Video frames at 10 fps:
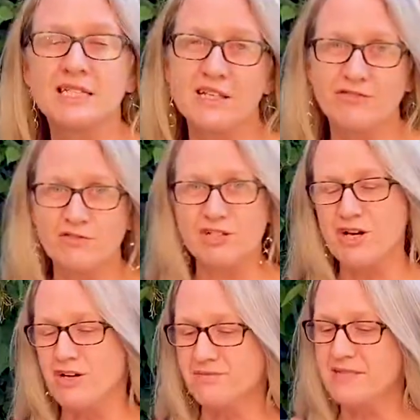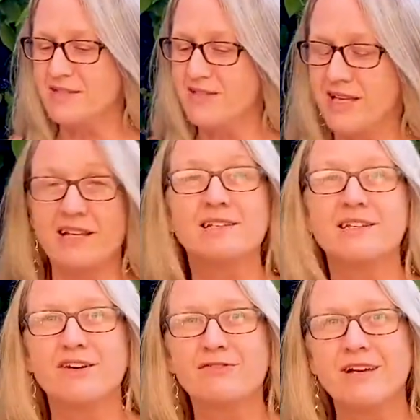several times in the end,
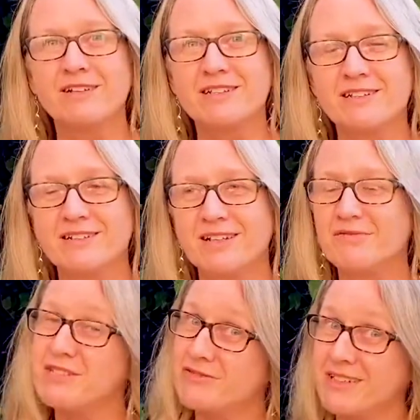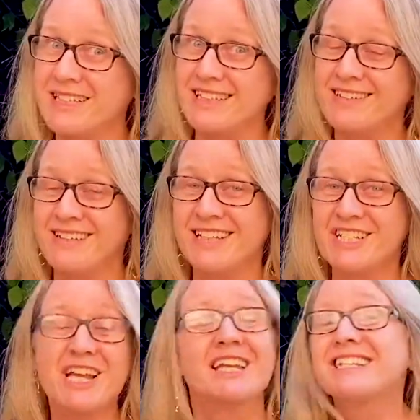and I found it was really
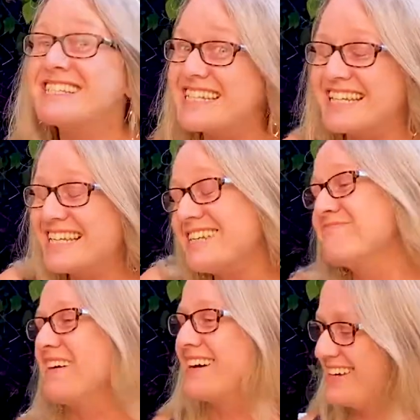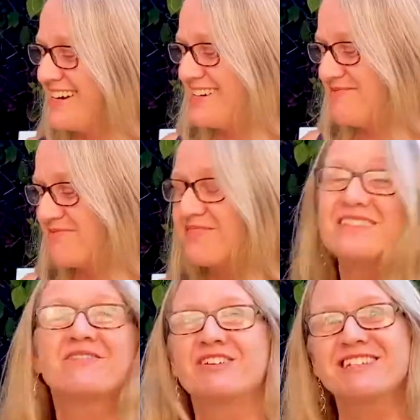challenging, but
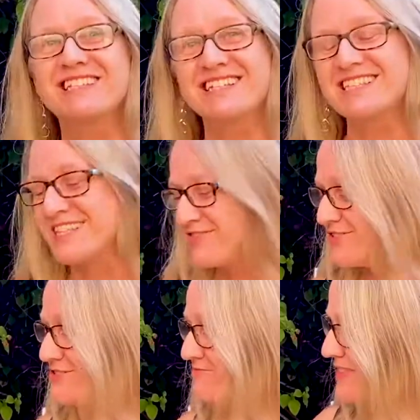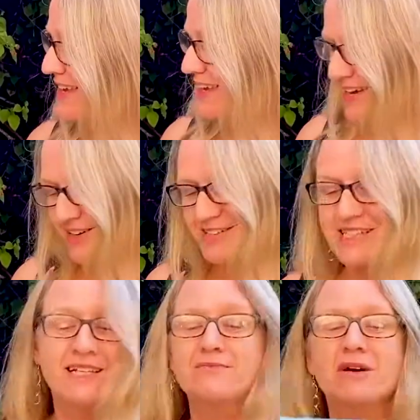very successful. And I
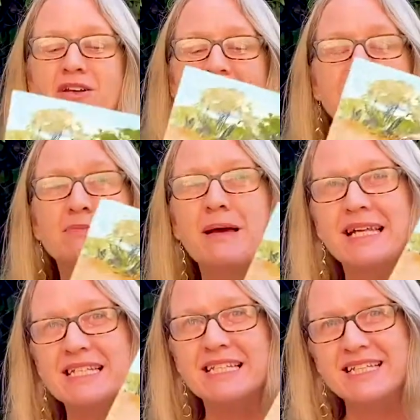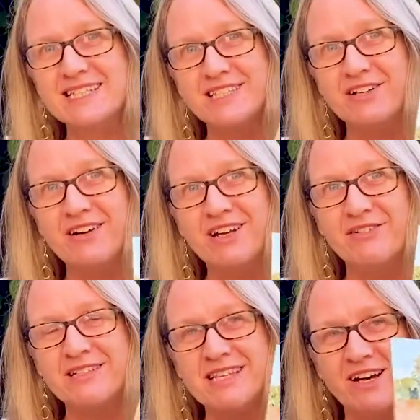did get my nice painterly style I
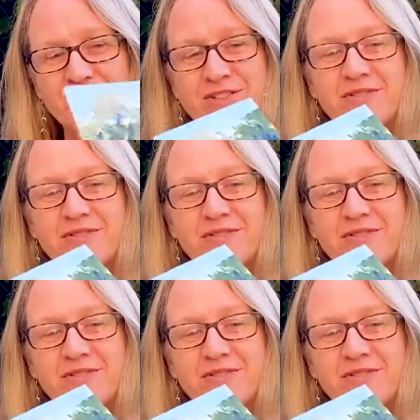was after